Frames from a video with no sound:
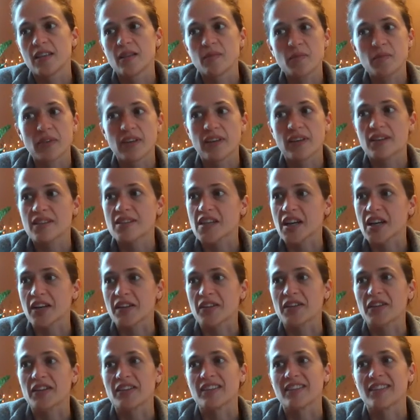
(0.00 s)
keeping a
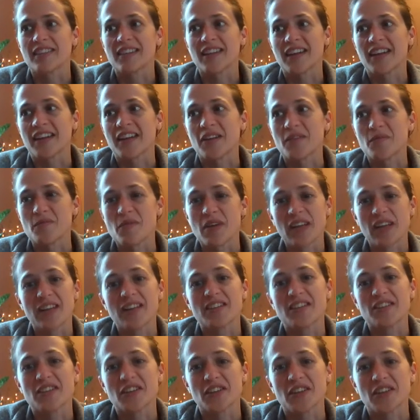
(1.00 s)
checklist and
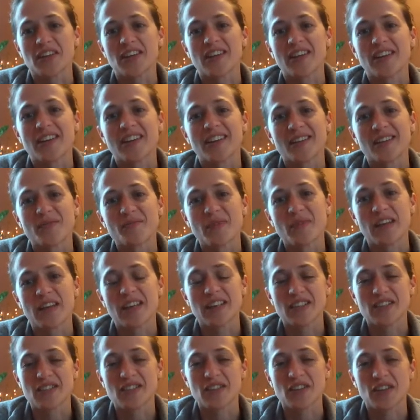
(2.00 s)
making
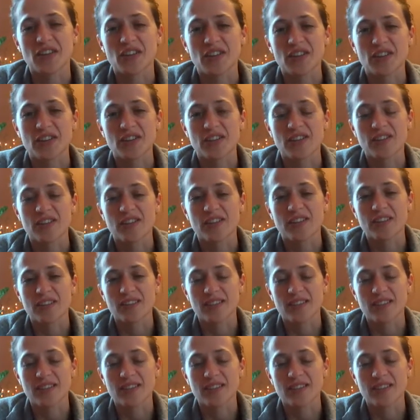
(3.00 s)
sure you're